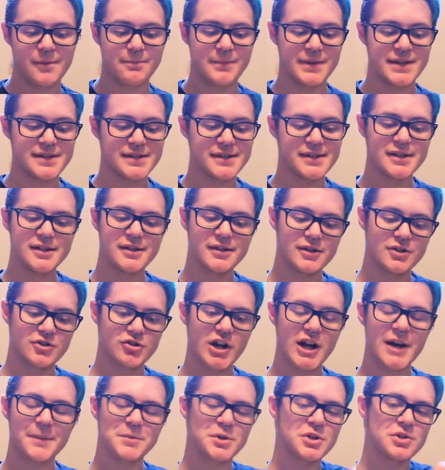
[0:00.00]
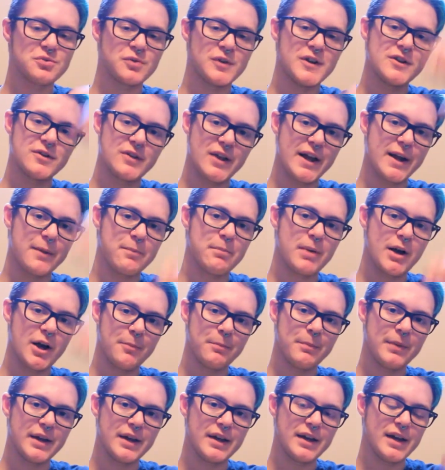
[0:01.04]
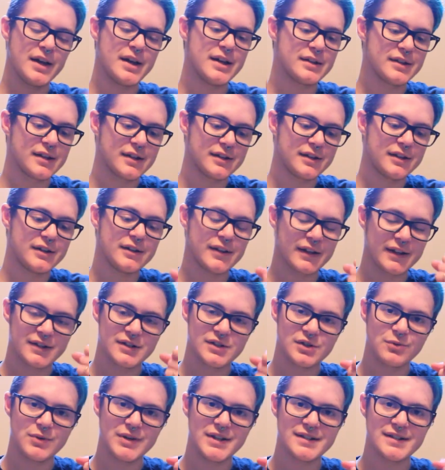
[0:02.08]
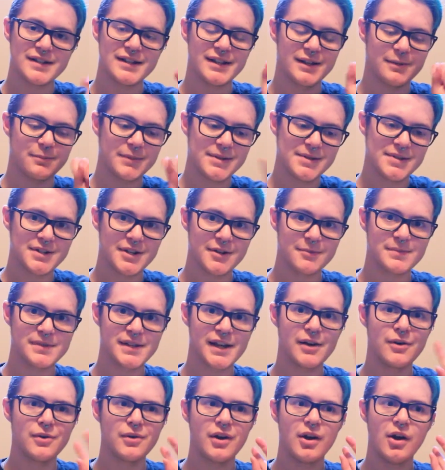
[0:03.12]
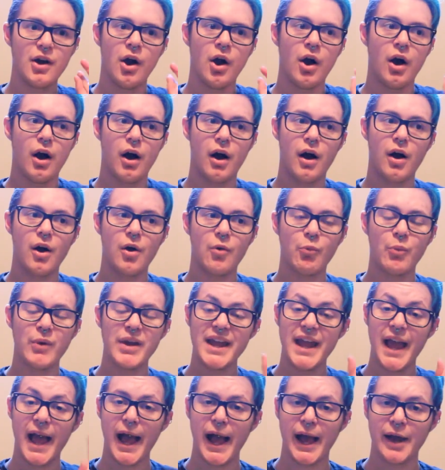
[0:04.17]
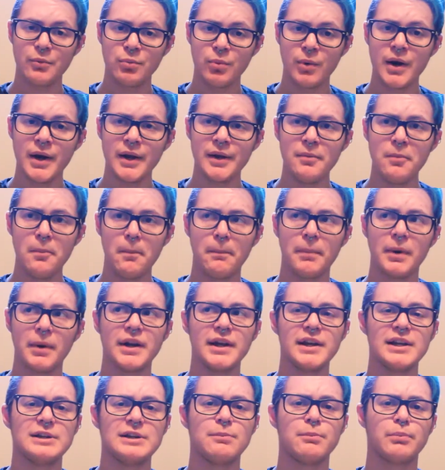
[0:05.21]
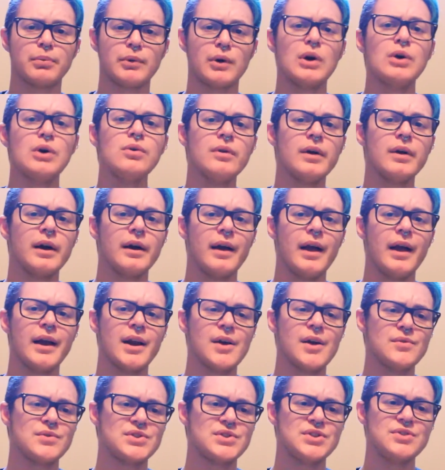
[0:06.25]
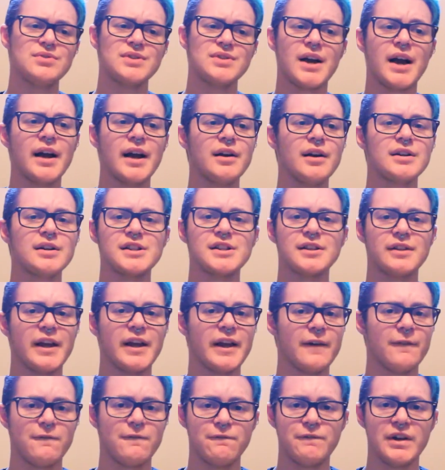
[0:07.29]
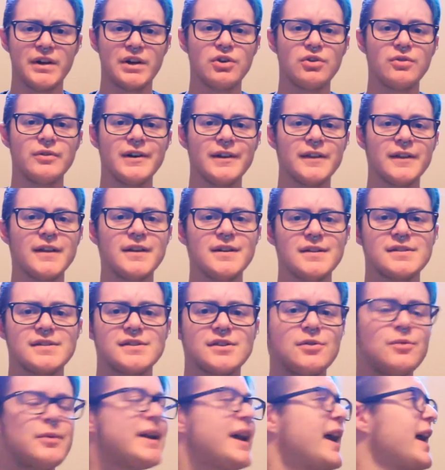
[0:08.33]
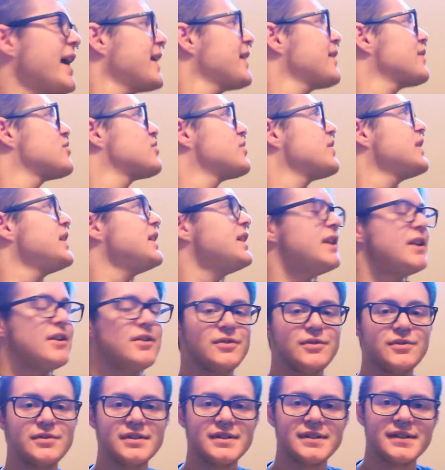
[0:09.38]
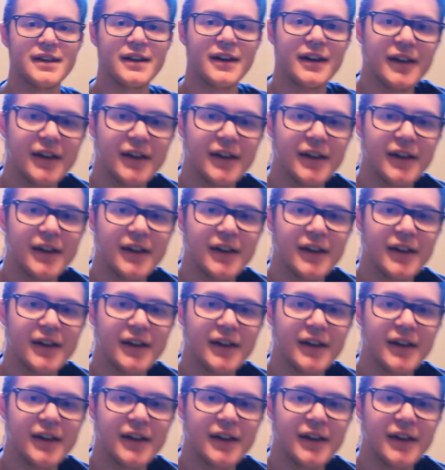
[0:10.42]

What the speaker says: misting contraptions where you like pump it and then like squeeze it and mist comes out. We had one, but it broke and I was too tired to like fiddle with it, so we actually use,